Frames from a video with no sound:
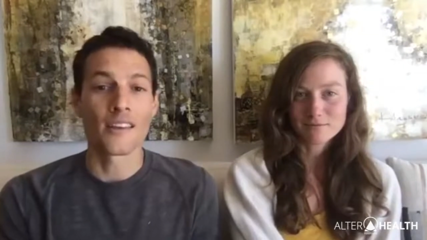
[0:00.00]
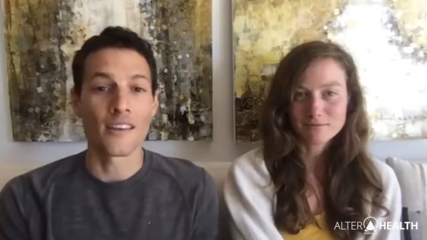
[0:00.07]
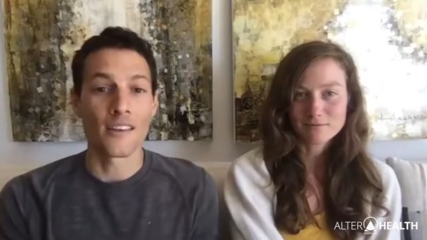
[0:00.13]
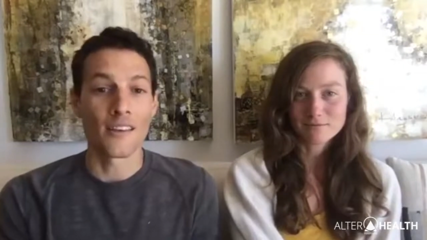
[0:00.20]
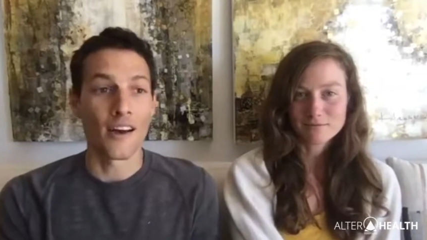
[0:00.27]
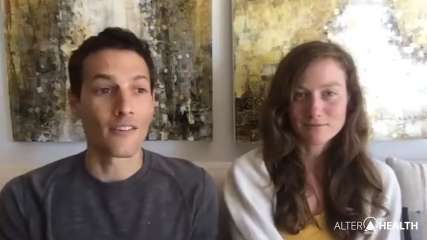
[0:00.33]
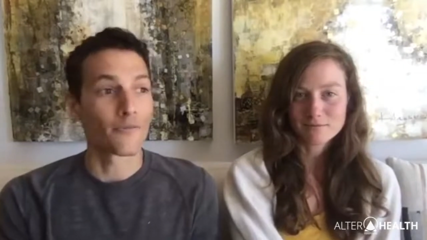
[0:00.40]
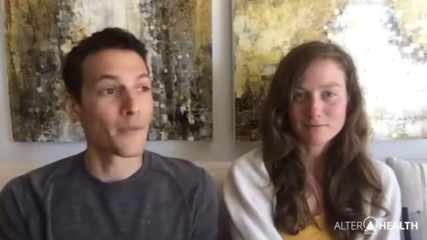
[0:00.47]

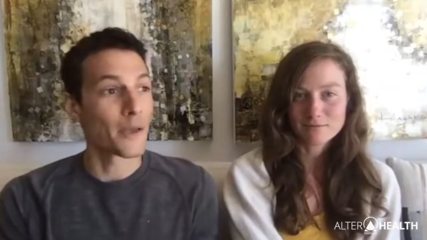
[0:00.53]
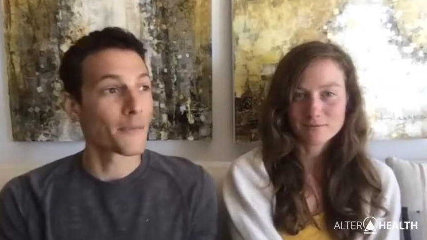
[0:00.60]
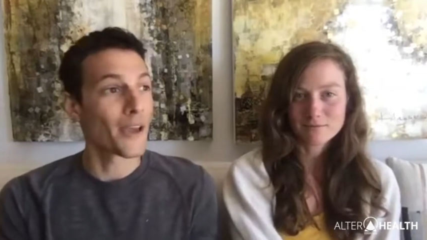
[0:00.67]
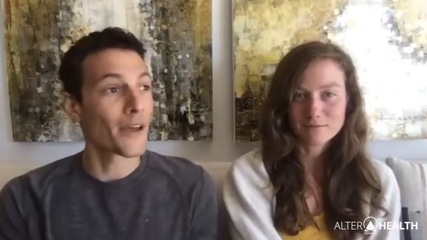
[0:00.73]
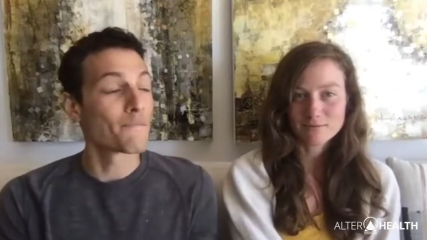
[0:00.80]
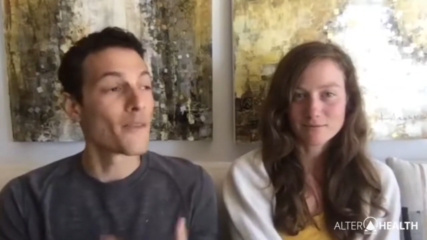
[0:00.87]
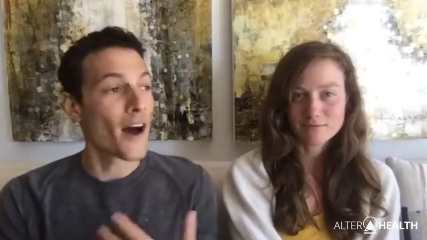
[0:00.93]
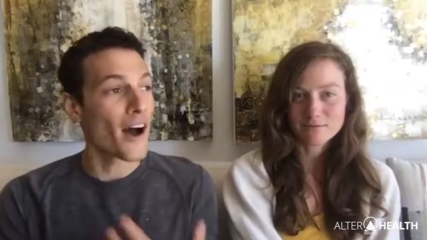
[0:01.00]
Speaker 1: enough. Maybe I'm
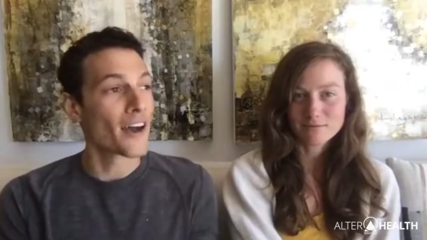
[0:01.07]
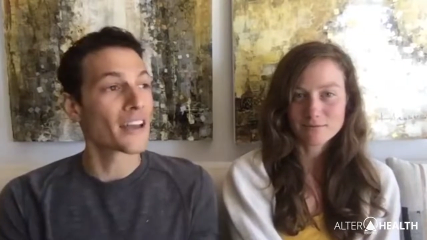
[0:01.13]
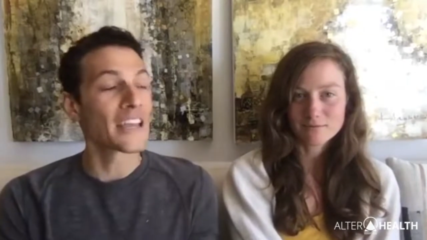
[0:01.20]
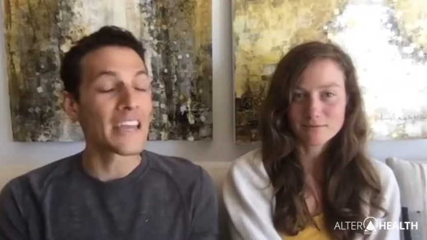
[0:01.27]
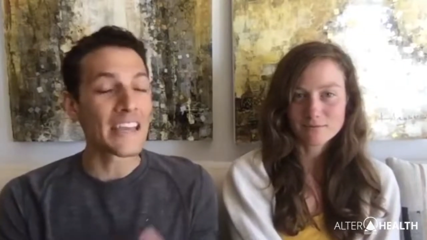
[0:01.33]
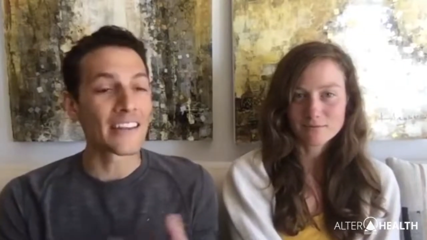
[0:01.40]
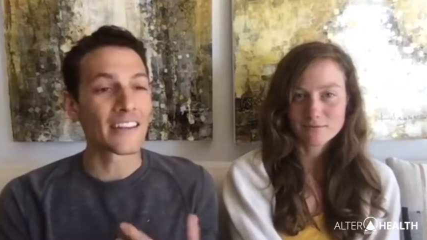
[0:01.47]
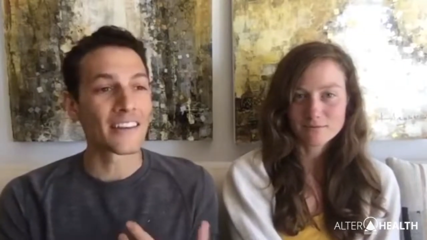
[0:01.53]
not
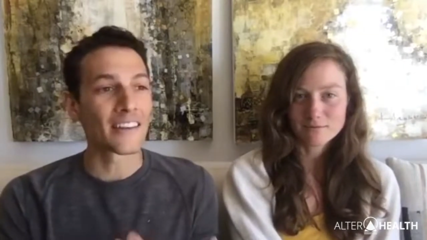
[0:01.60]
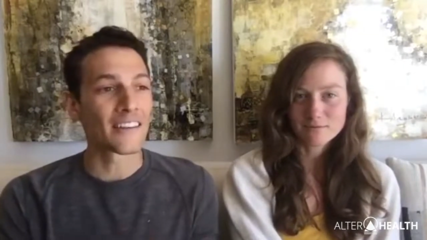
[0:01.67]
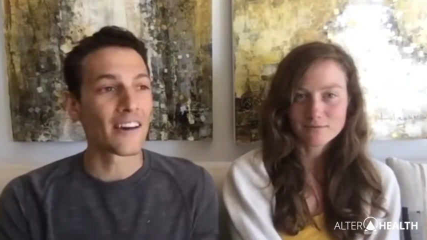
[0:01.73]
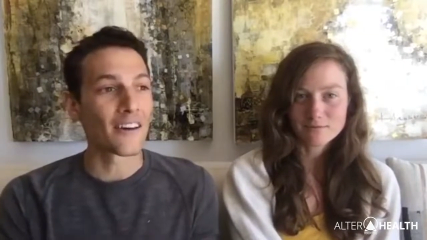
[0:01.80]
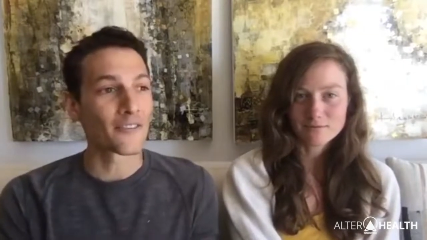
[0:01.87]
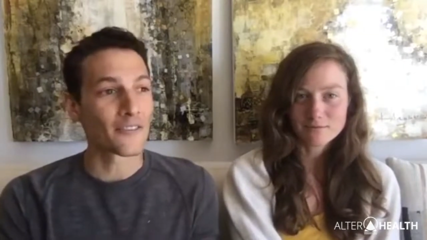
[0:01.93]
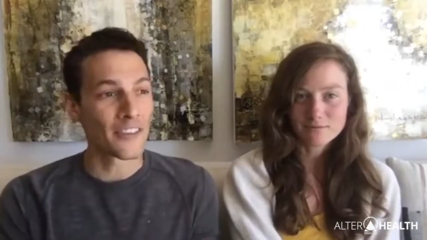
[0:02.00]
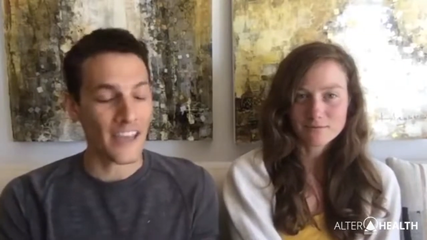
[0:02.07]
eating enough
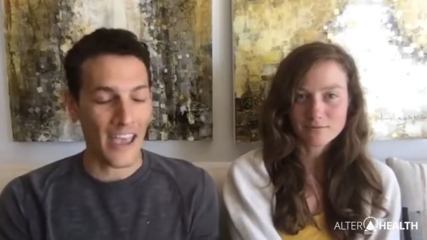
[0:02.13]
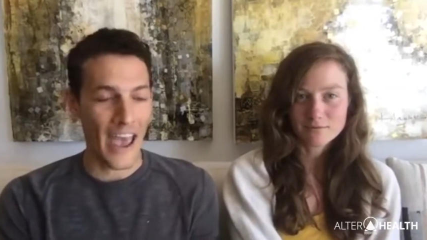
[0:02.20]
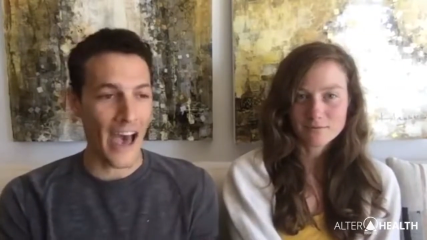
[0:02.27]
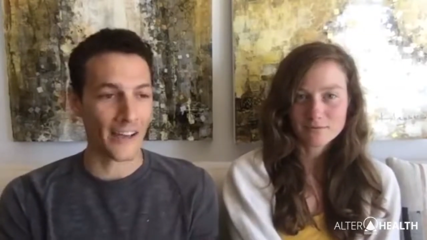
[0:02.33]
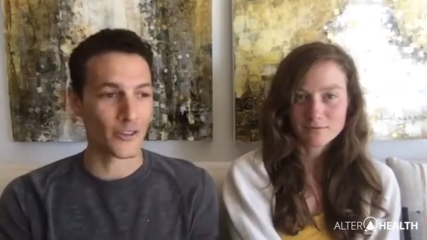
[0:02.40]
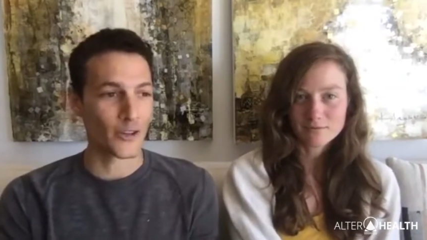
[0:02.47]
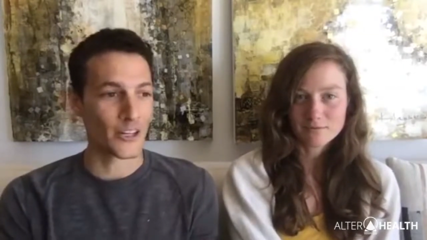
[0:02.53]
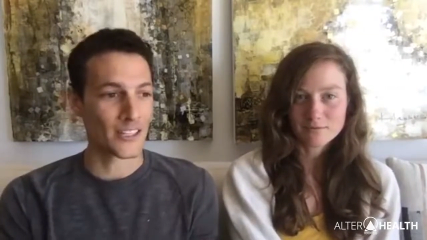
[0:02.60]

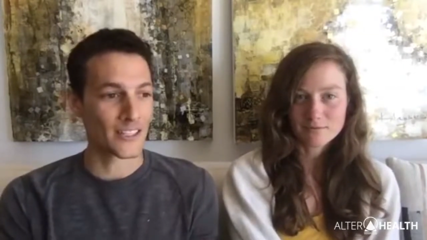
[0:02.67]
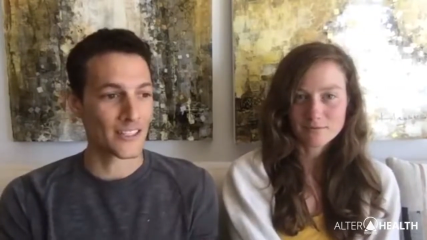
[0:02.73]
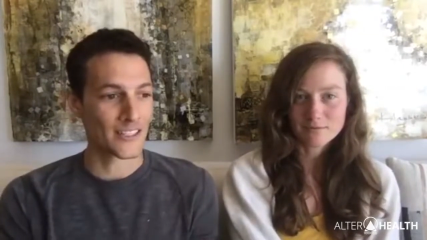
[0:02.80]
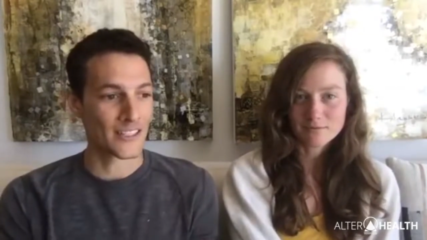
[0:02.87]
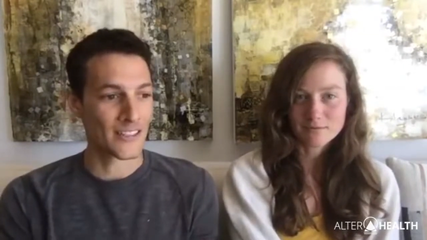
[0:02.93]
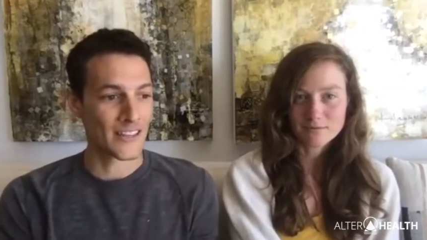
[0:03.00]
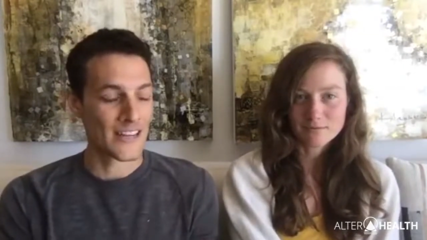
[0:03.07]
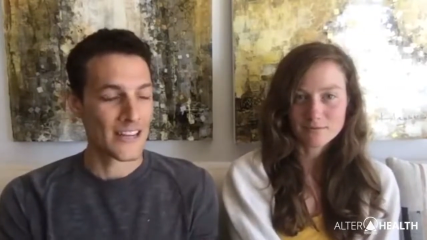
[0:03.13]
calories.
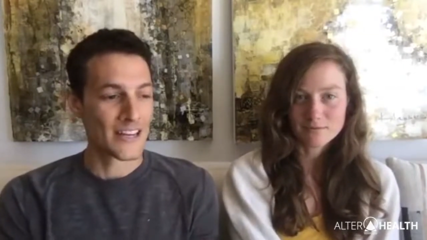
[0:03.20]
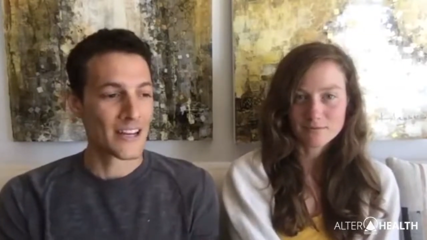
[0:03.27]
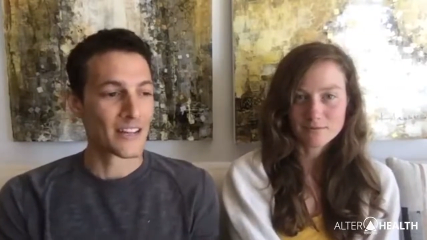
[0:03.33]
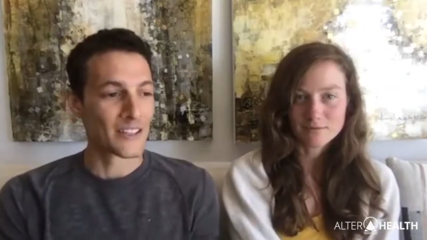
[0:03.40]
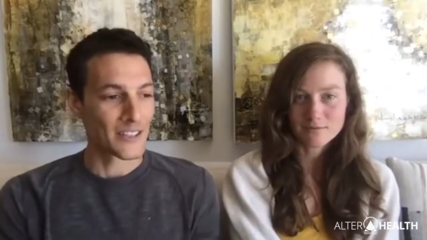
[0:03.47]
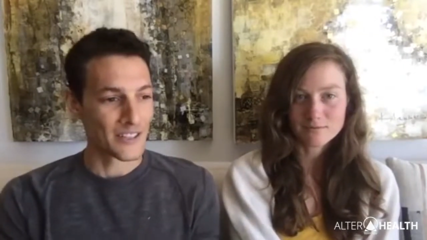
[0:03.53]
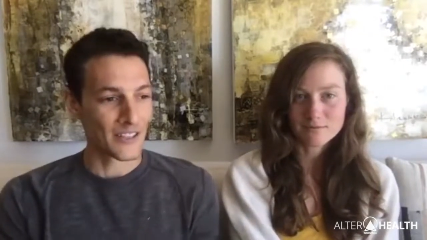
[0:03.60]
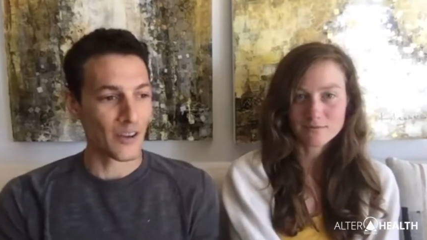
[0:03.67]

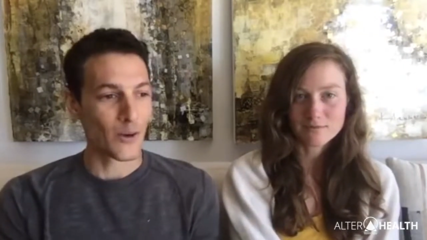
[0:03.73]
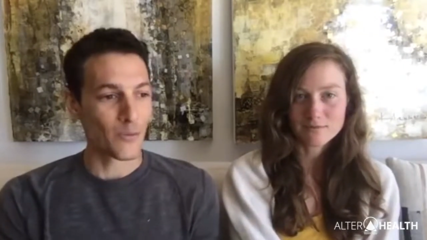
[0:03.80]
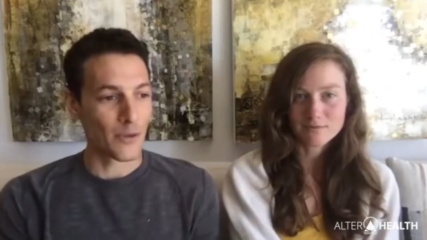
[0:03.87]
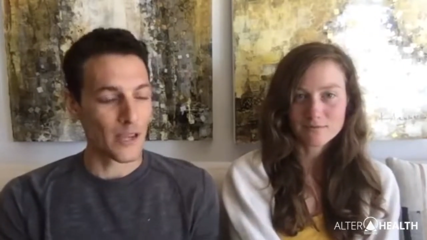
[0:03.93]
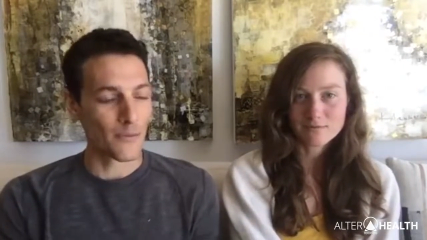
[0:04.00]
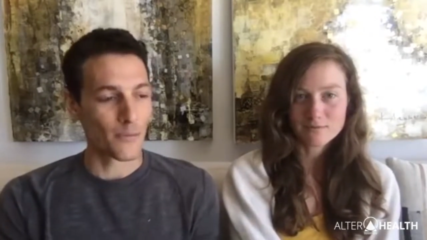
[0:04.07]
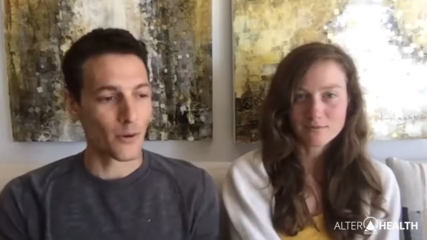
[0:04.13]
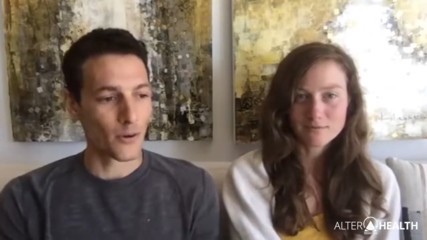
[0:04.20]
So
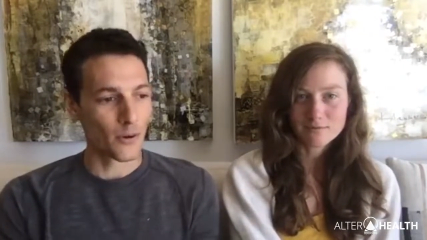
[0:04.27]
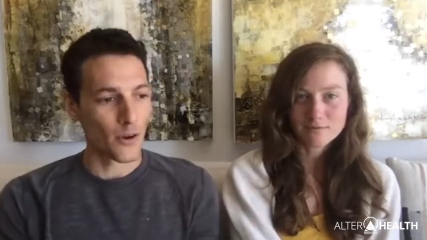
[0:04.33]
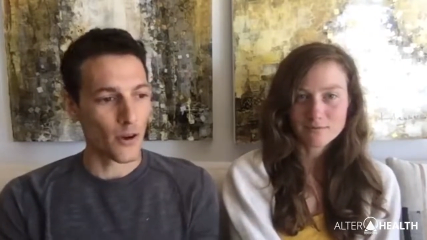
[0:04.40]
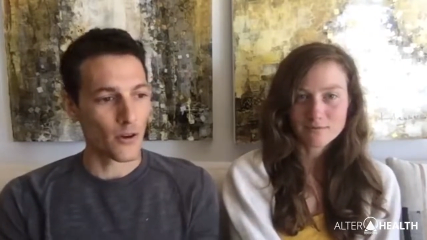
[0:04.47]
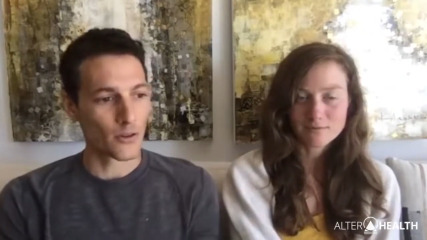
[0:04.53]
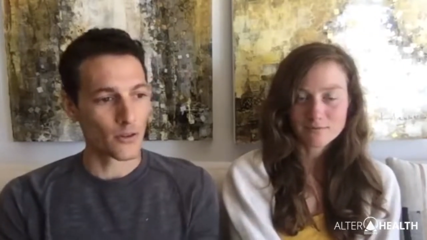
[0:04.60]
people go